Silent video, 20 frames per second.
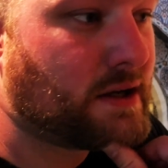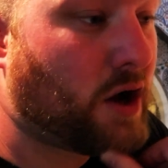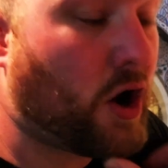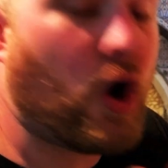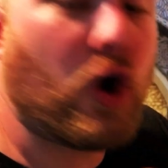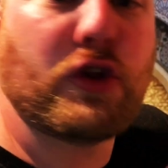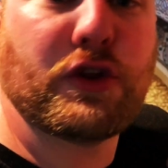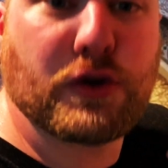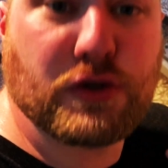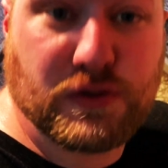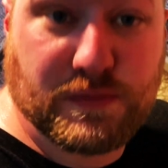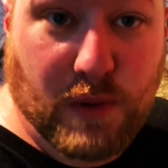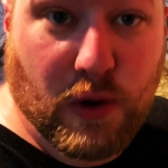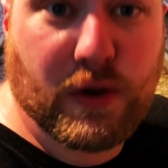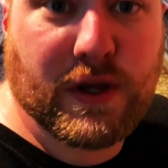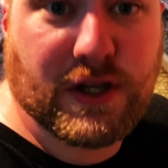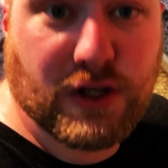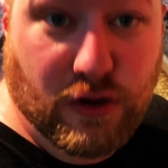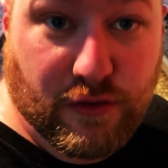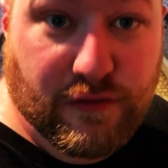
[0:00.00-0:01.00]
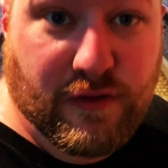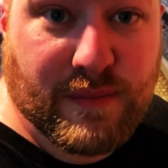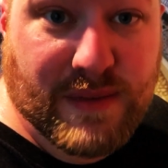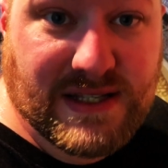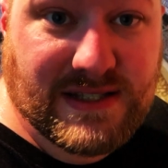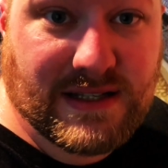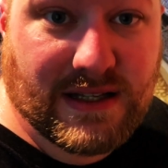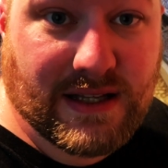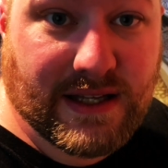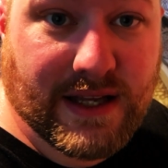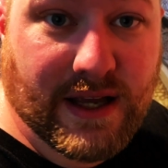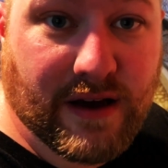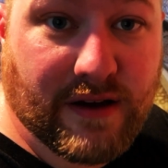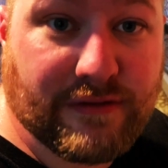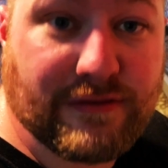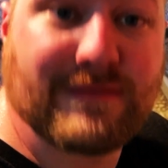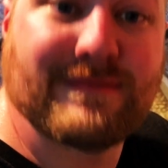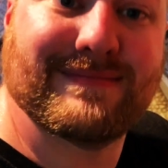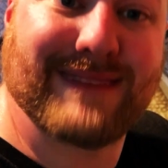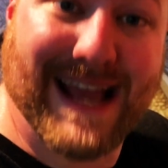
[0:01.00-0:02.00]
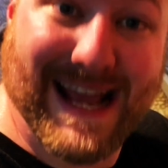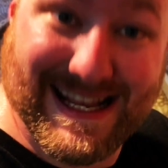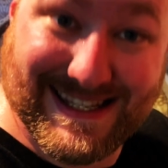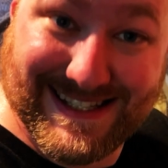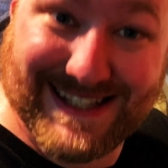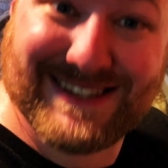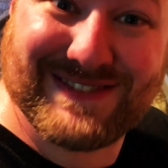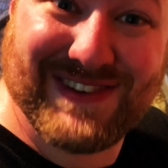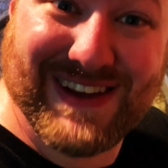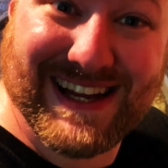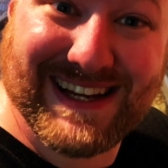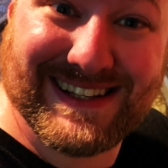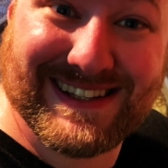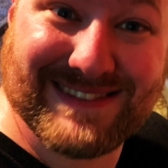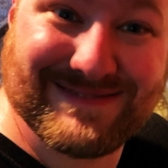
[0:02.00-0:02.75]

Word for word: although spoken euphemistically of as his feet.